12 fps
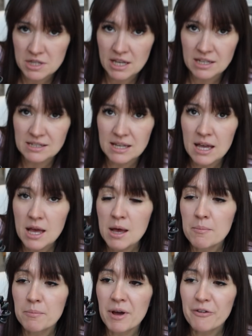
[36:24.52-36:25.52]
things.
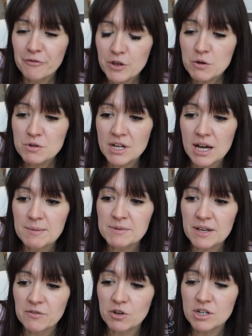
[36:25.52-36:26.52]
But a few times
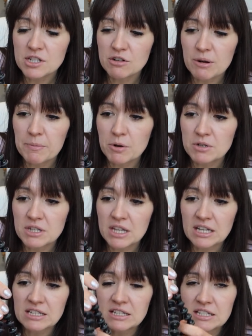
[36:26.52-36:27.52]
I've got it to grip onto
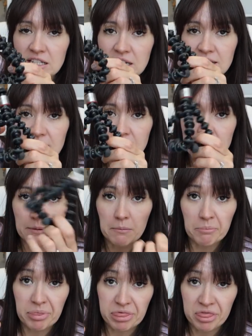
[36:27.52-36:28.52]
things and still it's ended
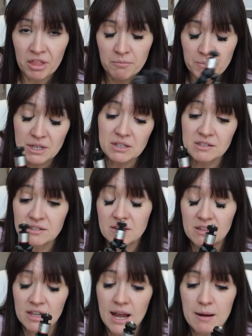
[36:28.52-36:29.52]
up going because
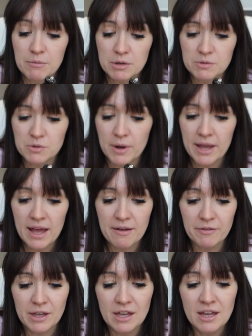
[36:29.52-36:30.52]
the camera was quite
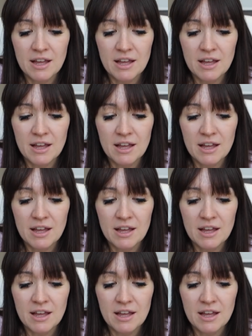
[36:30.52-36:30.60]
heavy.